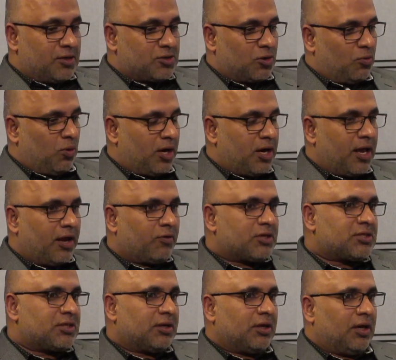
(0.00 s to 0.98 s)
So one day I
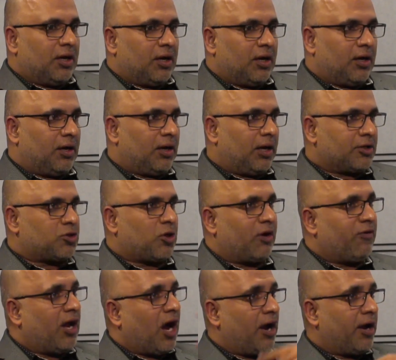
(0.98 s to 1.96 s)
was
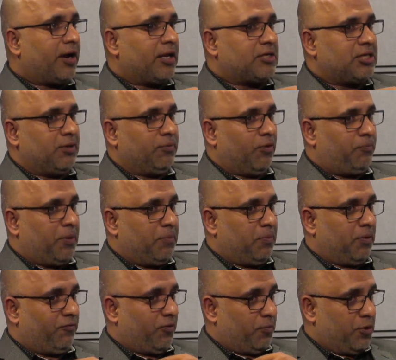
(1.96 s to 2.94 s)
we hired a team of
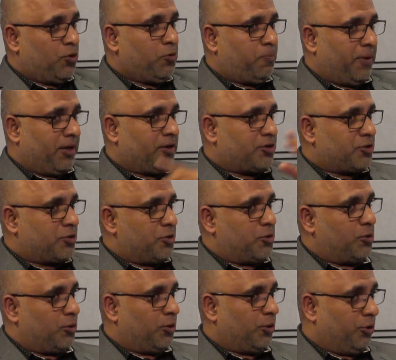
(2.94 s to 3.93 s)
people from UPenn
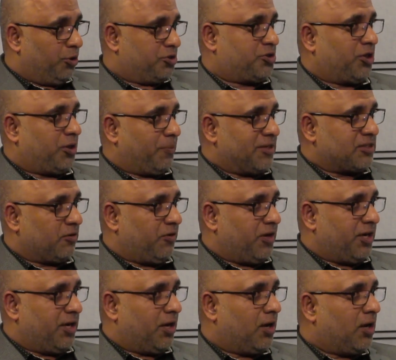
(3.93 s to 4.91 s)
University of
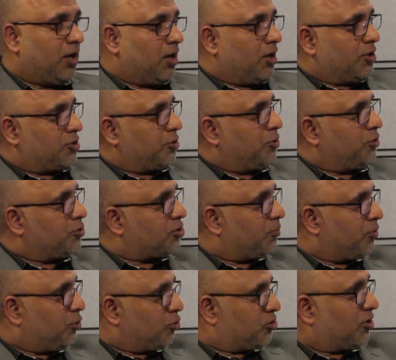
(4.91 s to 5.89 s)
Pennsylvania, to do some
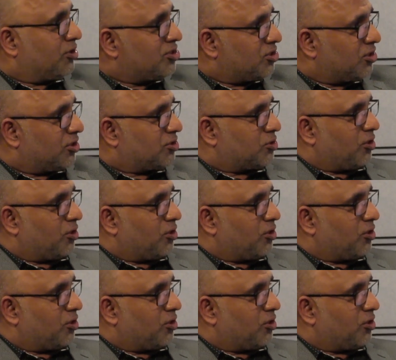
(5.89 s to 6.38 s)
user research.